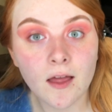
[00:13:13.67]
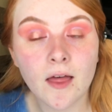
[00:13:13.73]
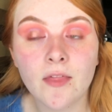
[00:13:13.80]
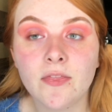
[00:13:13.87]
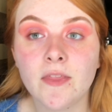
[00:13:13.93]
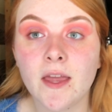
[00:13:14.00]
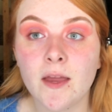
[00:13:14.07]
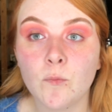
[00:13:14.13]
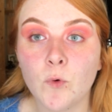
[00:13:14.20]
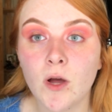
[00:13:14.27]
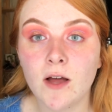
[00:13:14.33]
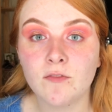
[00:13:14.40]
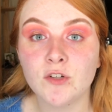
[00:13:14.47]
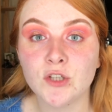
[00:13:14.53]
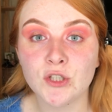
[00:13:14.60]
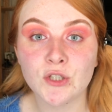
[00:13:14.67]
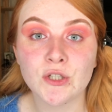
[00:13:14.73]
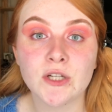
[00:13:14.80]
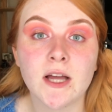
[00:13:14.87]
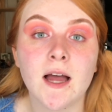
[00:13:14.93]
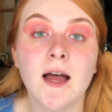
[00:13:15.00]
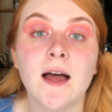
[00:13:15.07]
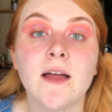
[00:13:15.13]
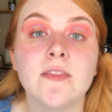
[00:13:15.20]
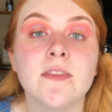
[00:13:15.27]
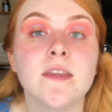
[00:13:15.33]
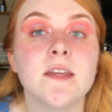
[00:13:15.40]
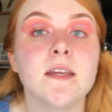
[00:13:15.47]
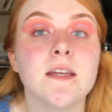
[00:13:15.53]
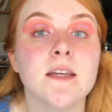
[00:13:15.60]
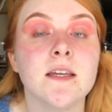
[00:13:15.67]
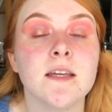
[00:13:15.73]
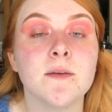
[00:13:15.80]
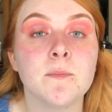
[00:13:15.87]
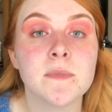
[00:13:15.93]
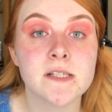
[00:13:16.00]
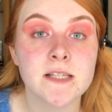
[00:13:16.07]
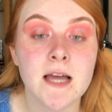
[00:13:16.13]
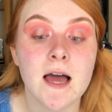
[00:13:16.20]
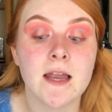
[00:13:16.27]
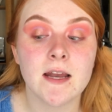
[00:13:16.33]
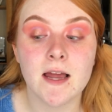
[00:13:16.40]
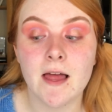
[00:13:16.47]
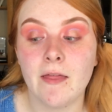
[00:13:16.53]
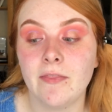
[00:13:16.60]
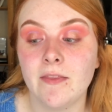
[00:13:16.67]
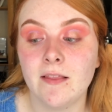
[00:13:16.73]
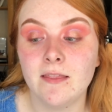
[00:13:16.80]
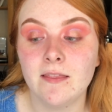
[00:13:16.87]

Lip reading: And then we'll have a look at the mascara and the